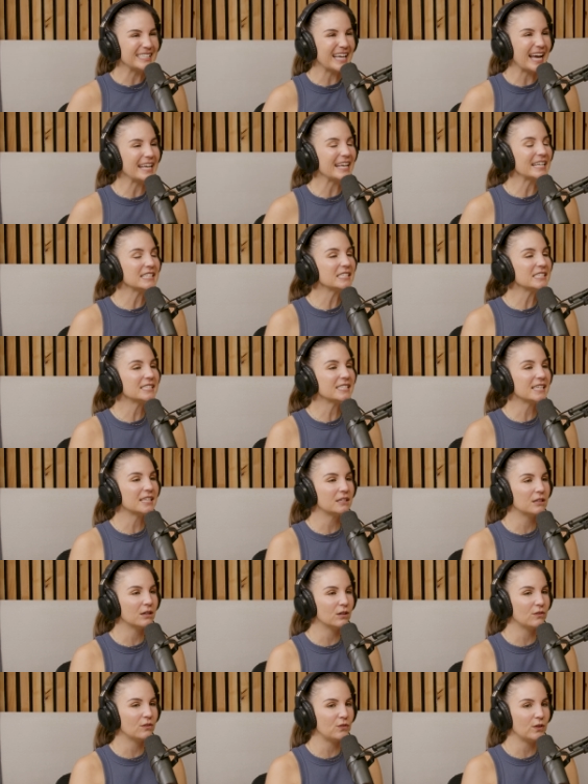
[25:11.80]
I guess it's like
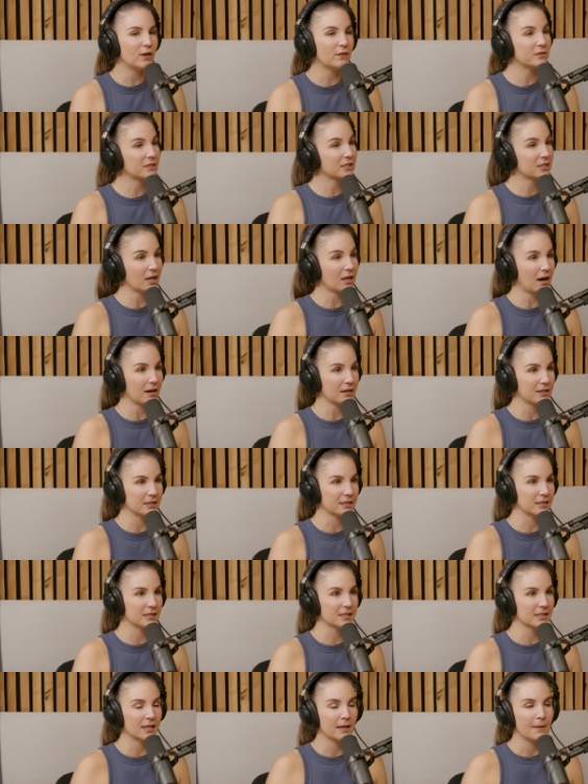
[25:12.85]
good if you have
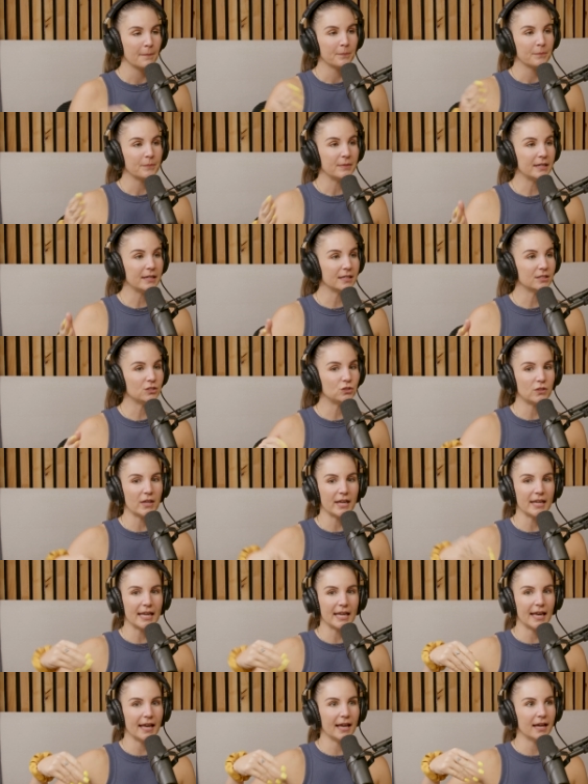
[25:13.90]
stalkers because they
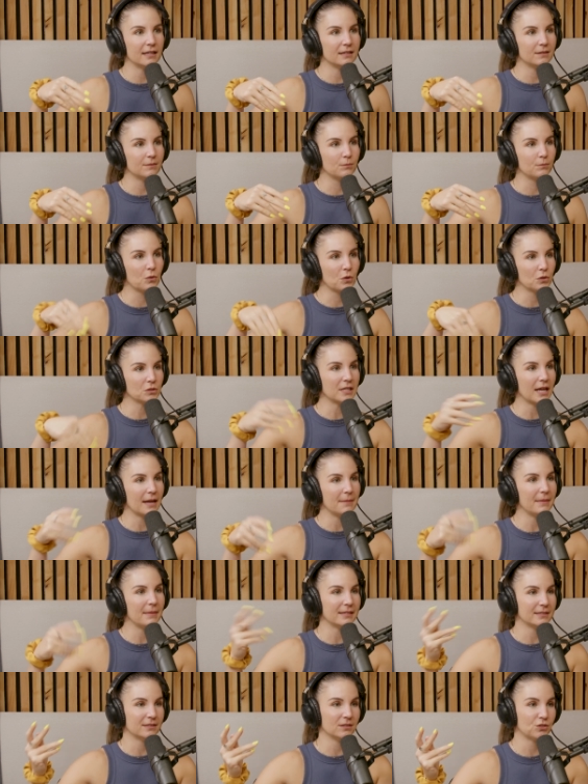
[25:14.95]
can't
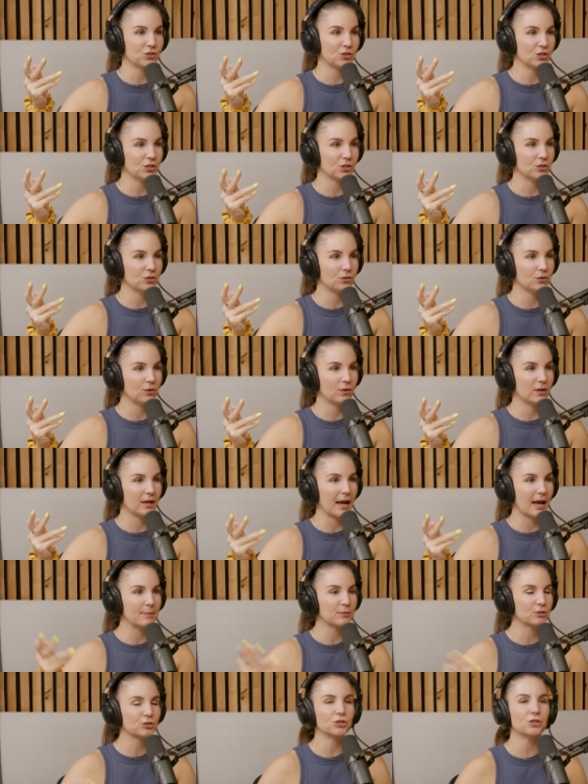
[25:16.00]
multi-message you.
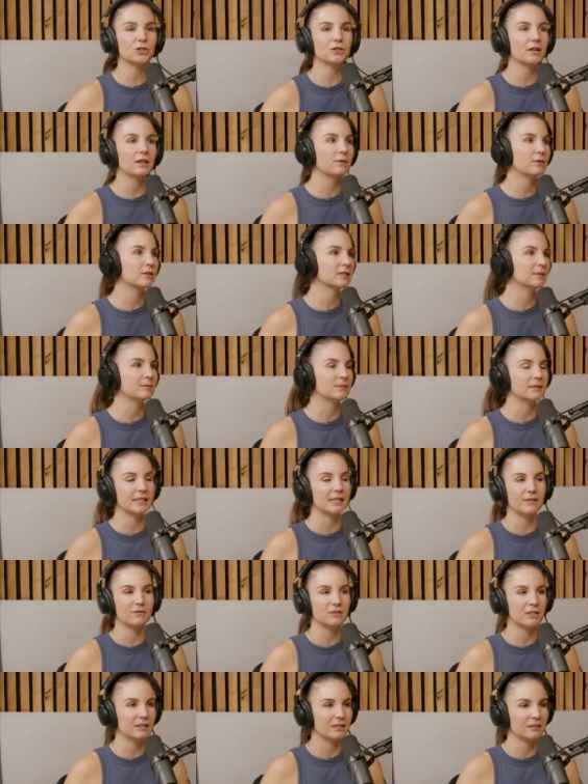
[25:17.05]
I'm sure there were some
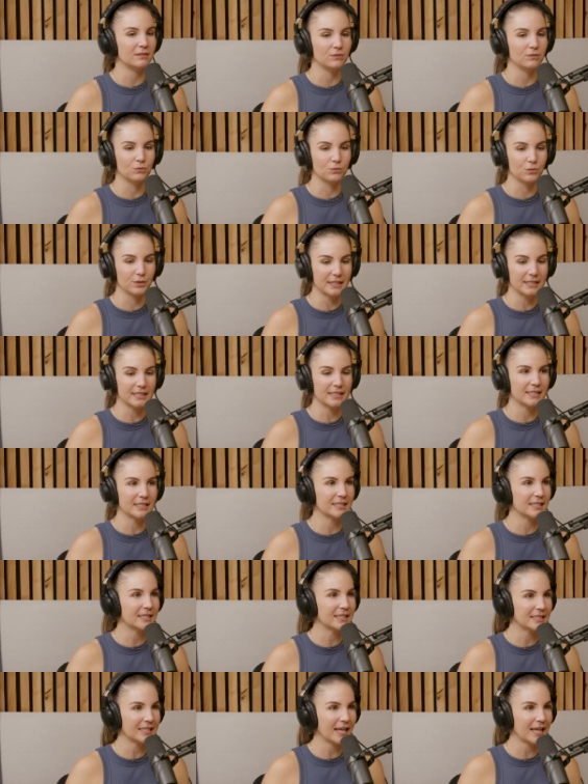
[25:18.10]
safety reasons that this